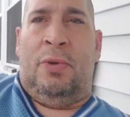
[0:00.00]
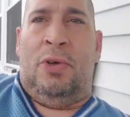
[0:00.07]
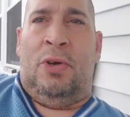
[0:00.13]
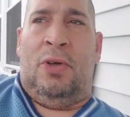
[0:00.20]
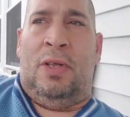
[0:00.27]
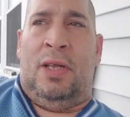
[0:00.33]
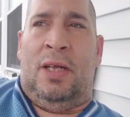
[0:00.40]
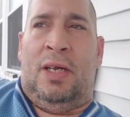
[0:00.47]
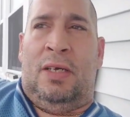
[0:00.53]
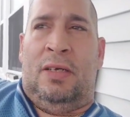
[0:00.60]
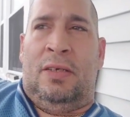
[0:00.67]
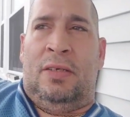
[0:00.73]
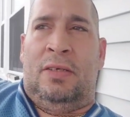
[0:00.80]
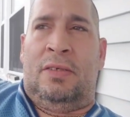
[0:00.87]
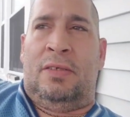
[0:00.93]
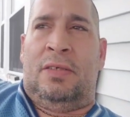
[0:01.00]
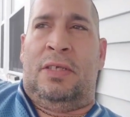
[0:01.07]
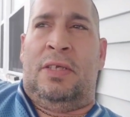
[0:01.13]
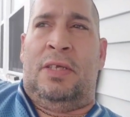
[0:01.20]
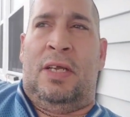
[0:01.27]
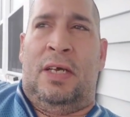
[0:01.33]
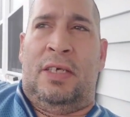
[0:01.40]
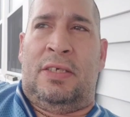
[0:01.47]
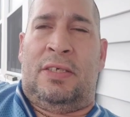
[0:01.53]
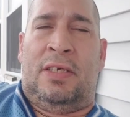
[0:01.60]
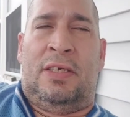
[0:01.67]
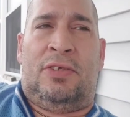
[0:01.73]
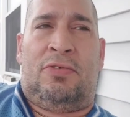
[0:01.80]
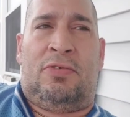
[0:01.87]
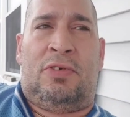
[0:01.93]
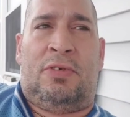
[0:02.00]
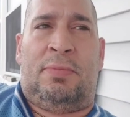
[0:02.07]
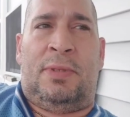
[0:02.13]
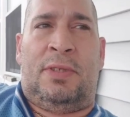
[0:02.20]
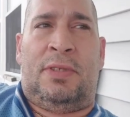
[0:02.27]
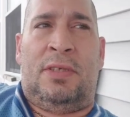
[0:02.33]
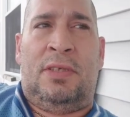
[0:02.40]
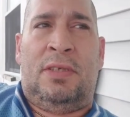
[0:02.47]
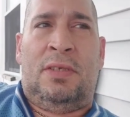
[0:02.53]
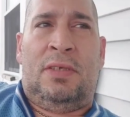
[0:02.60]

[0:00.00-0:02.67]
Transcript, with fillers: We all had a, a nice, nice Christmas.